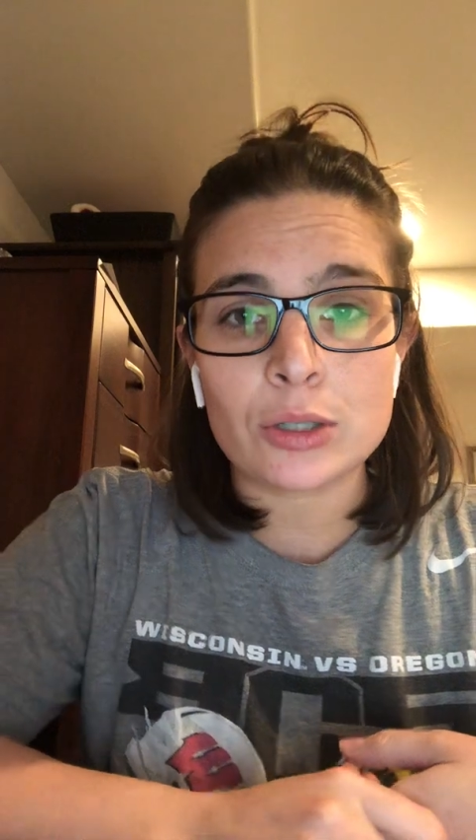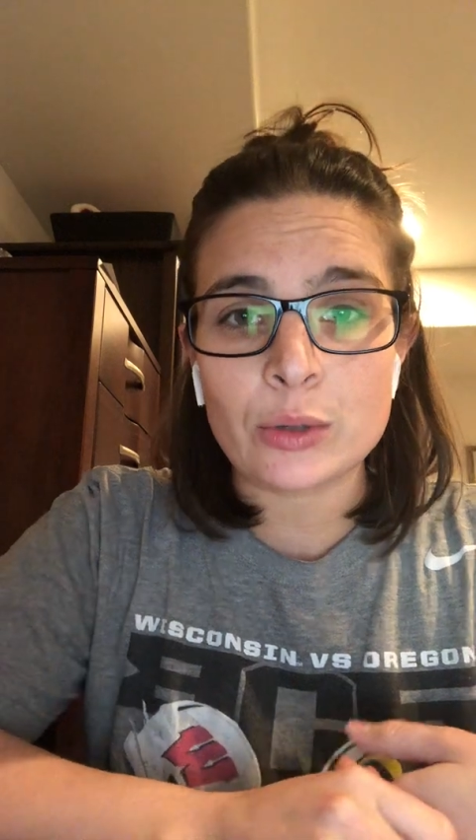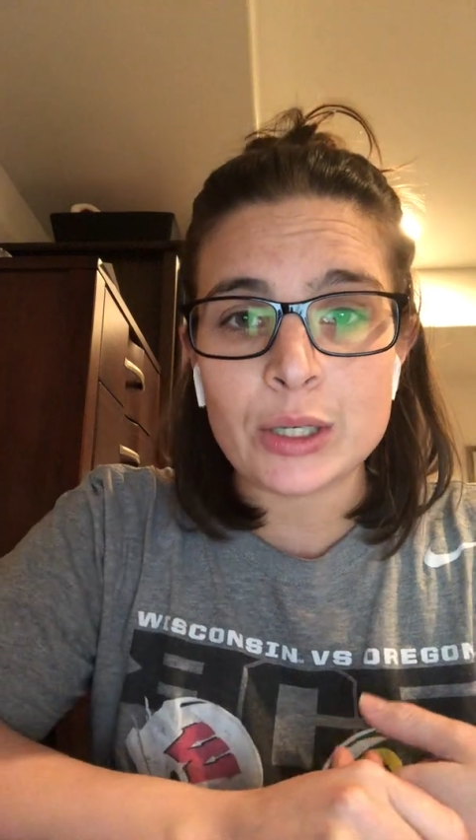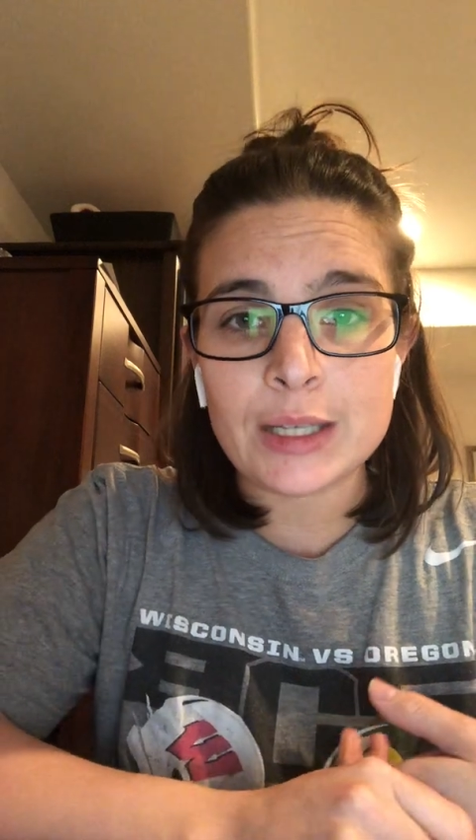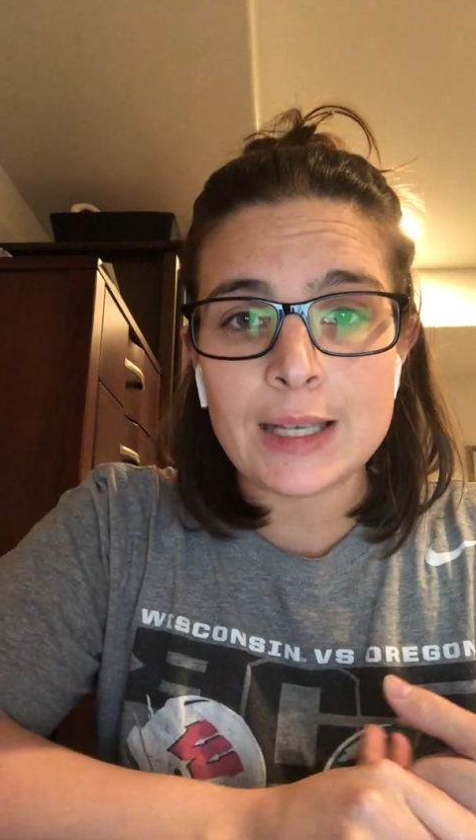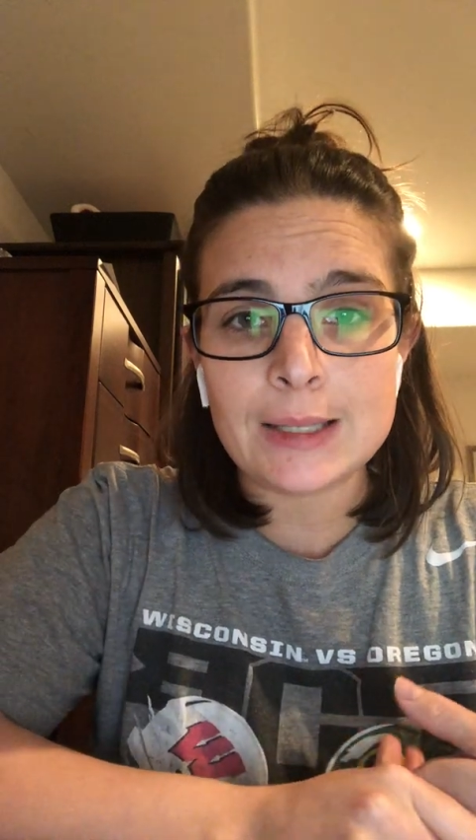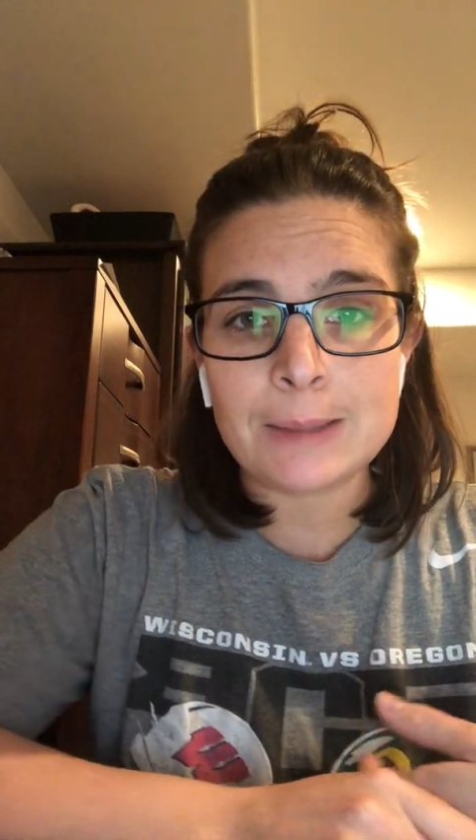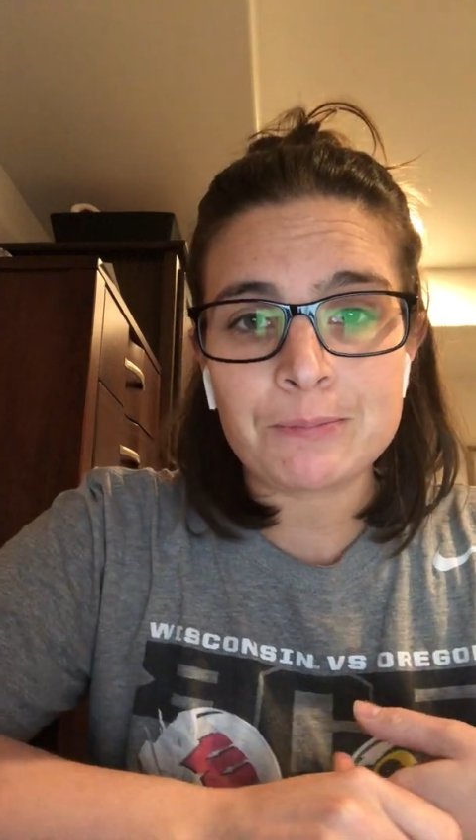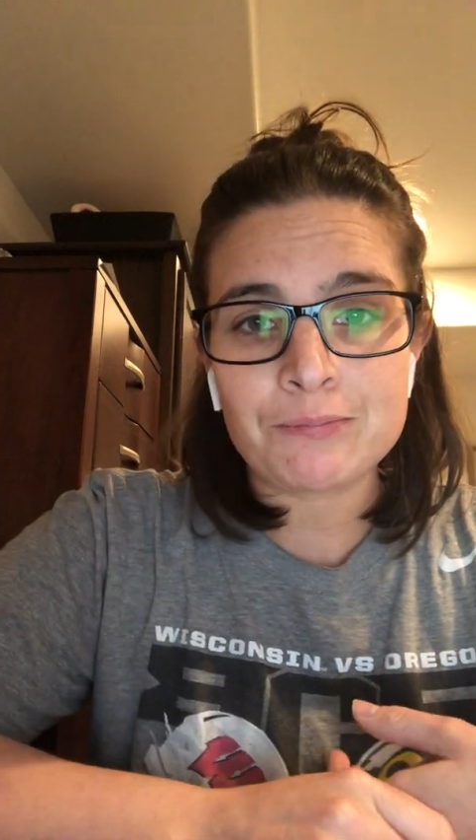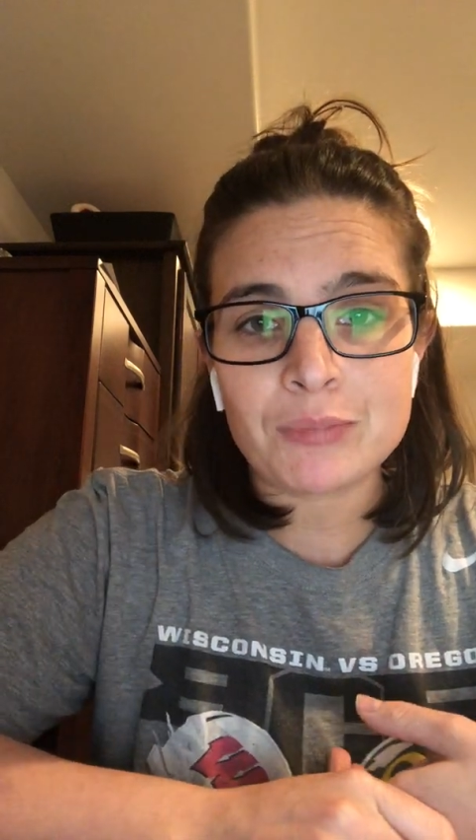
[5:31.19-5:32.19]
sources.
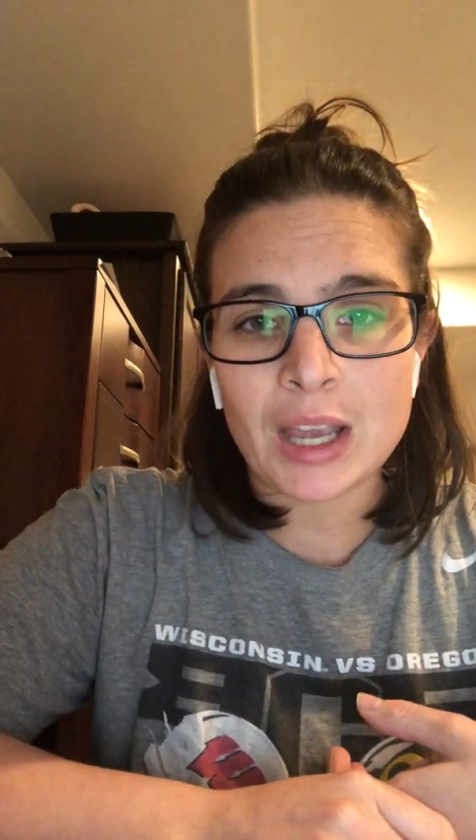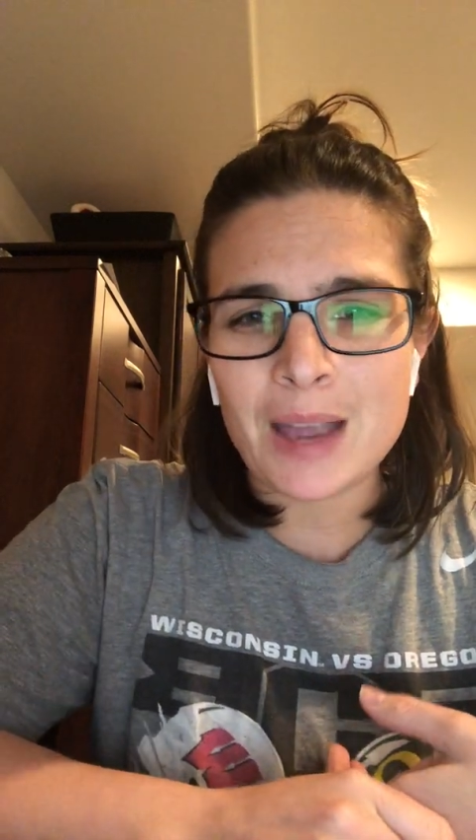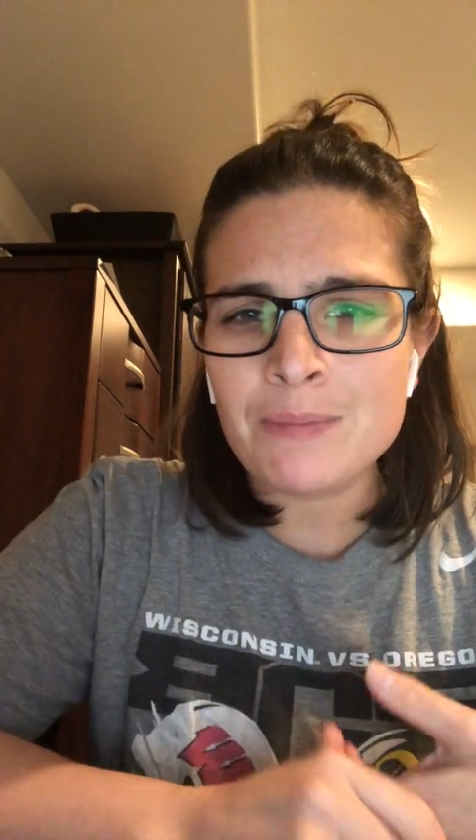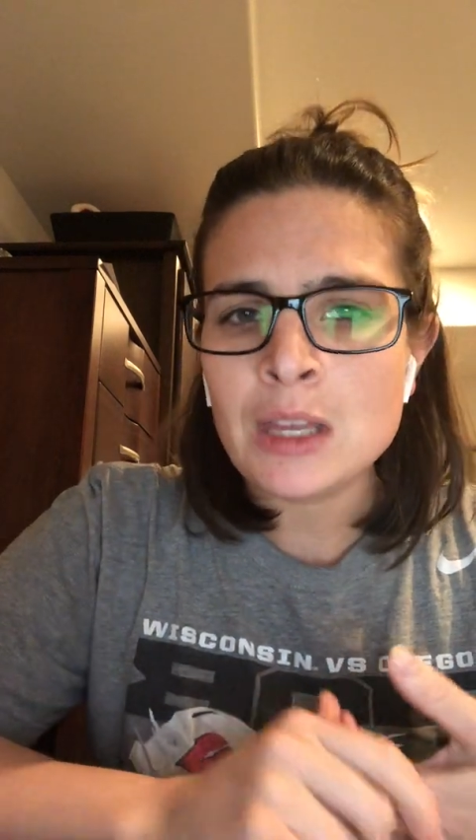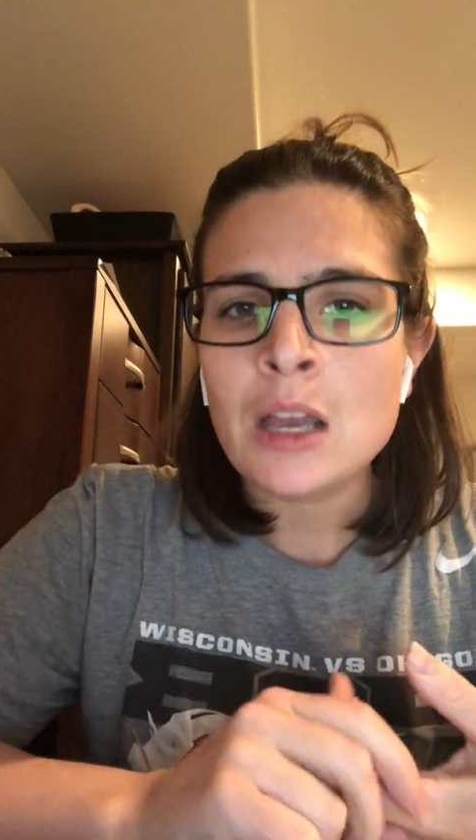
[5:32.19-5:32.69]
Okay,